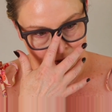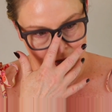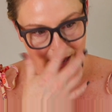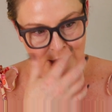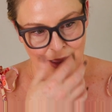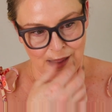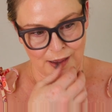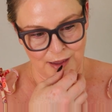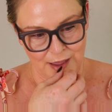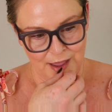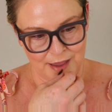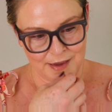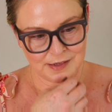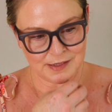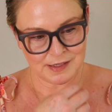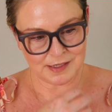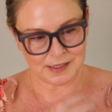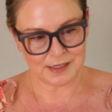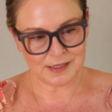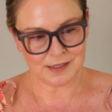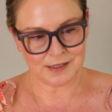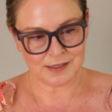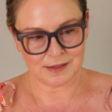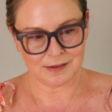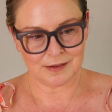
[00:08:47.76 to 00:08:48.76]
yeah, I could
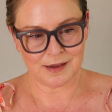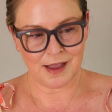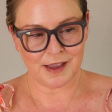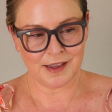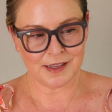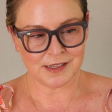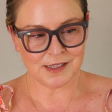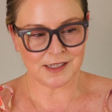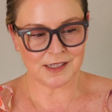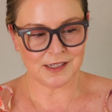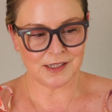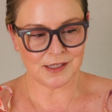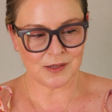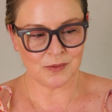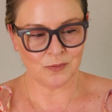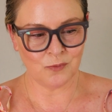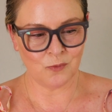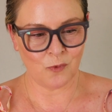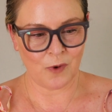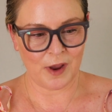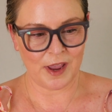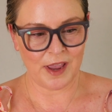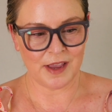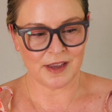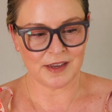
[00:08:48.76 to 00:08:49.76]
see I could see
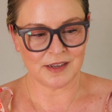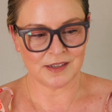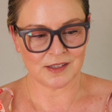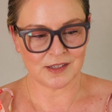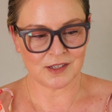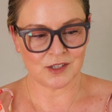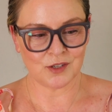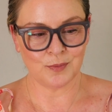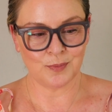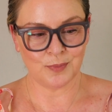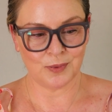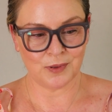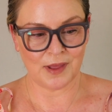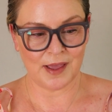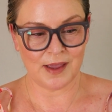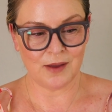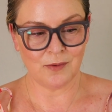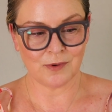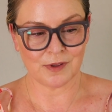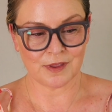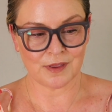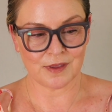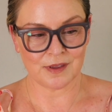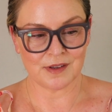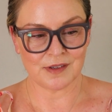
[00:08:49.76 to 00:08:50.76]
some ways to play
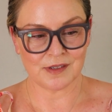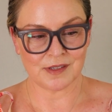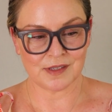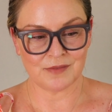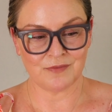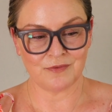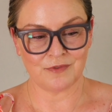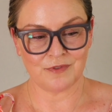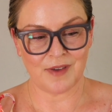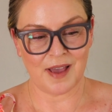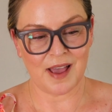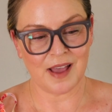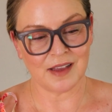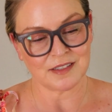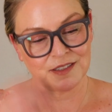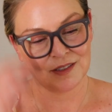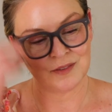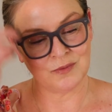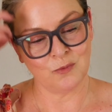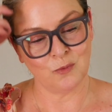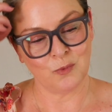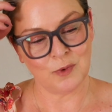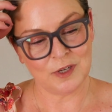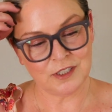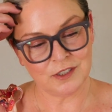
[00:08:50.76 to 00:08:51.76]
with this. In fact,
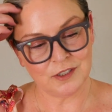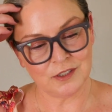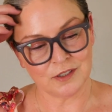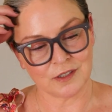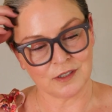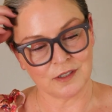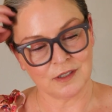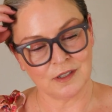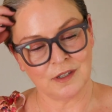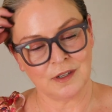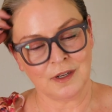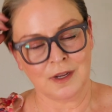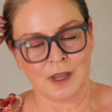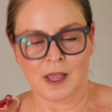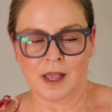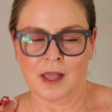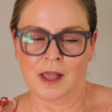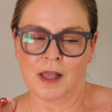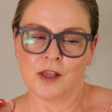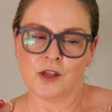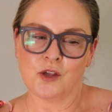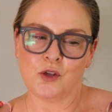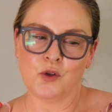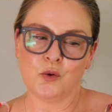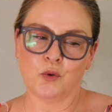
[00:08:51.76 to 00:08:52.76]
in winter,
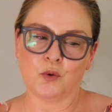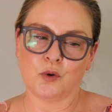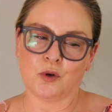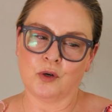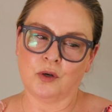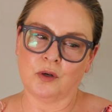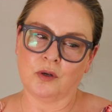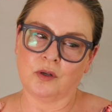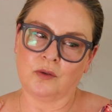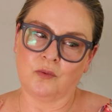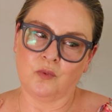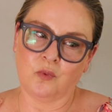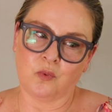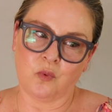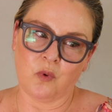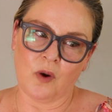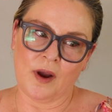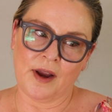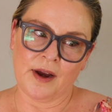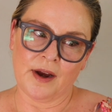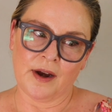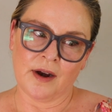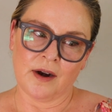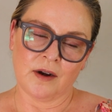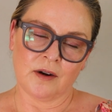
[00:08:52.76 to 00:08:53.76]
you could
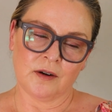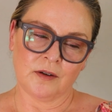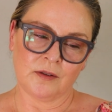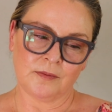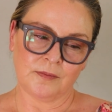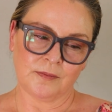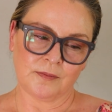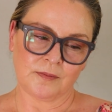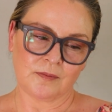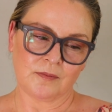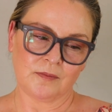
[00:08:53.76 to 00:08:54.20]
wear